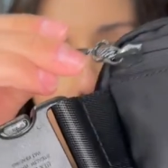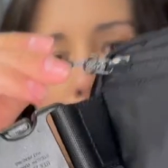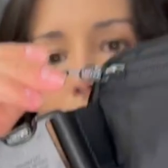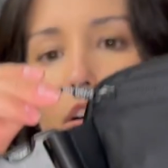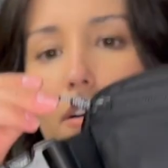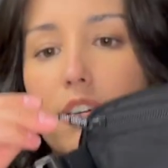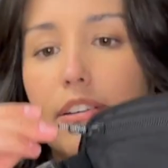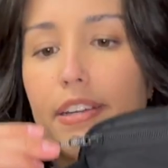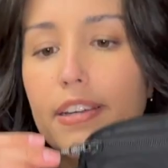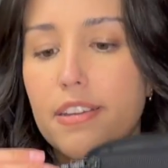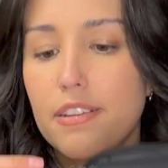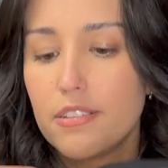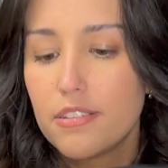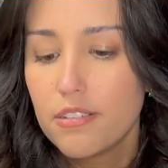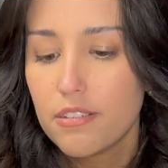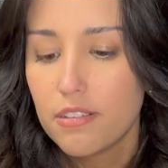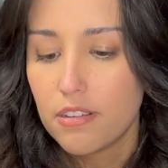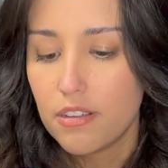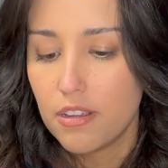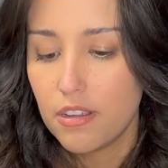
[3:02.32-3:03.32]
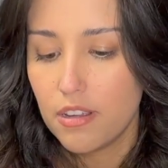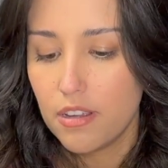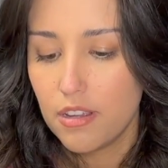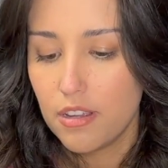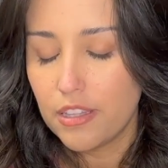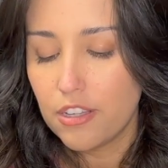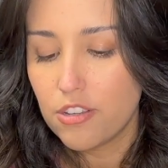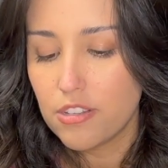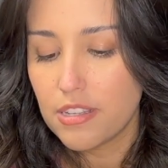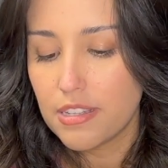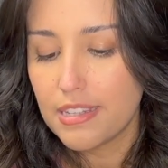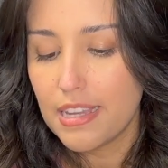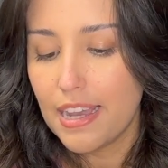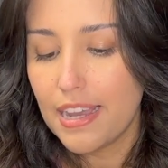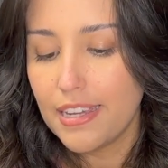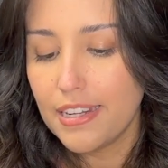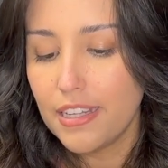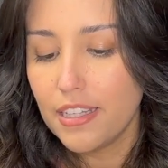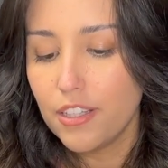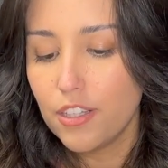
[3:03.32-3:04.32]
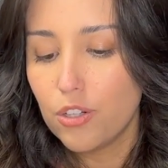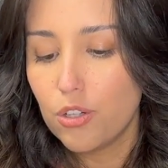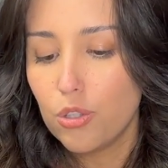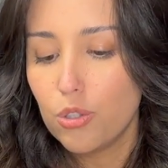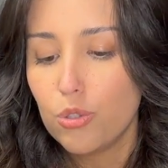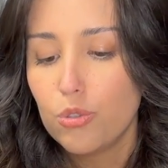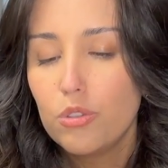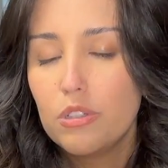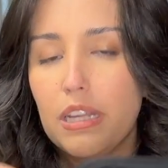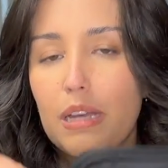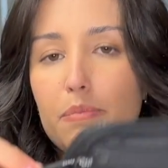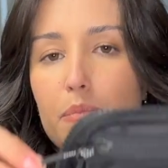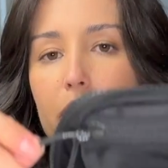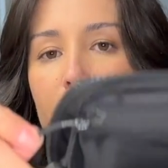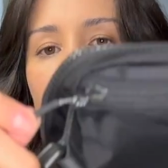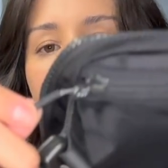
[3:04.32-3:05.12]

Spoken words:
on it. There's a tiny little Lululemon,